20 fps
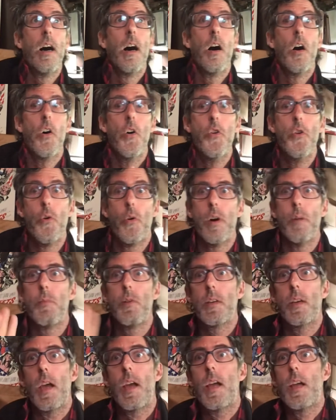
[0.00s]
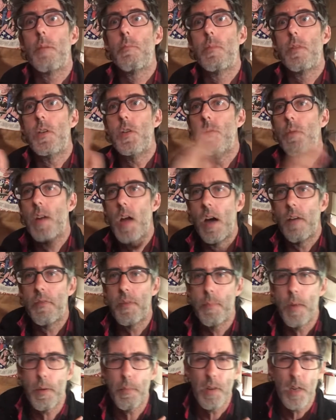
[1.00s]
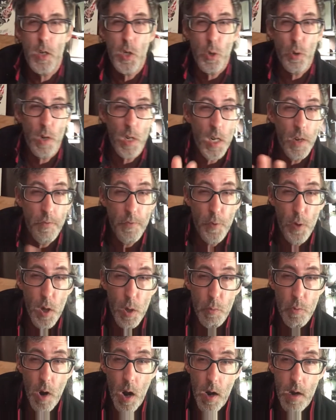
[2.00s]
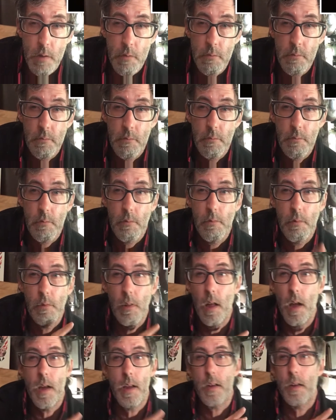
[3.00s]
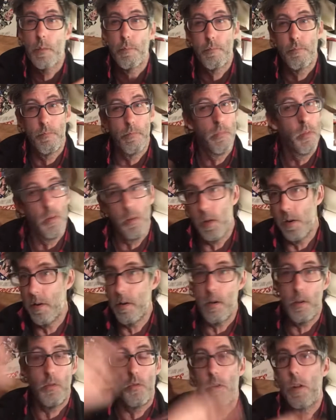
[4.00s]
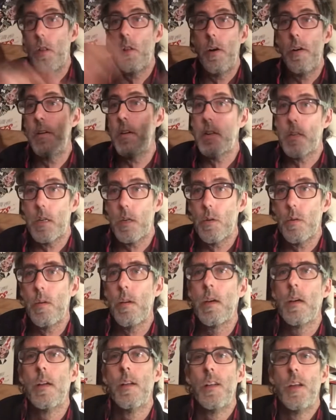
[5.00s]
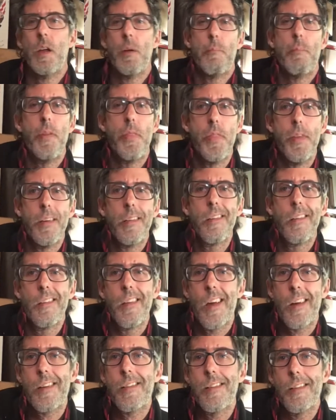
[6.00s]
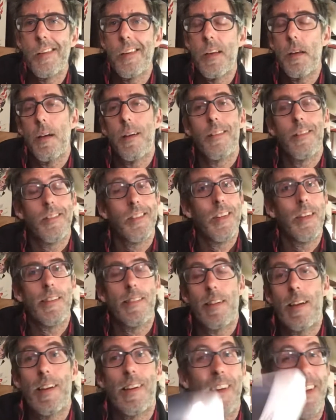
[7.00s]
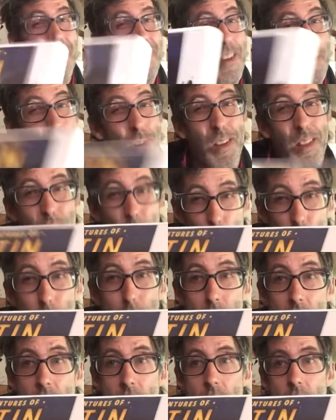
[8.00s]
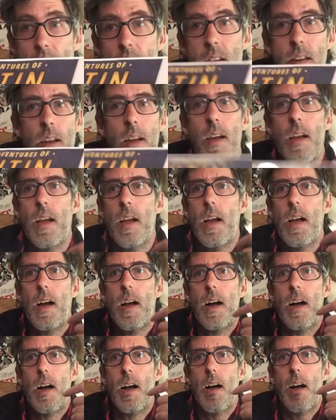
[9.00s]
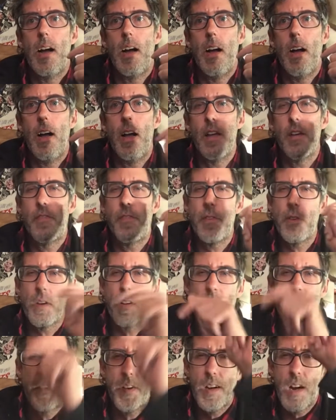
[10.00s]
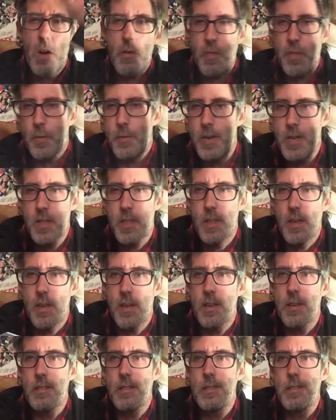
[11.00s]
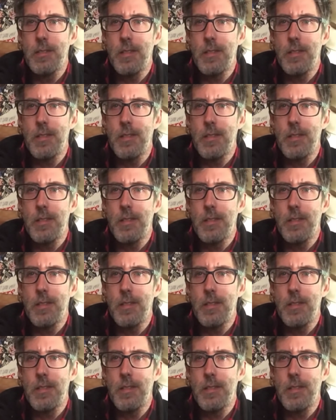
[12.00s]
A normal game, you would have to maybe do it in a full run. Like, learn it, dude. But this is actually, it can really hold your hand. If you can figure out three things,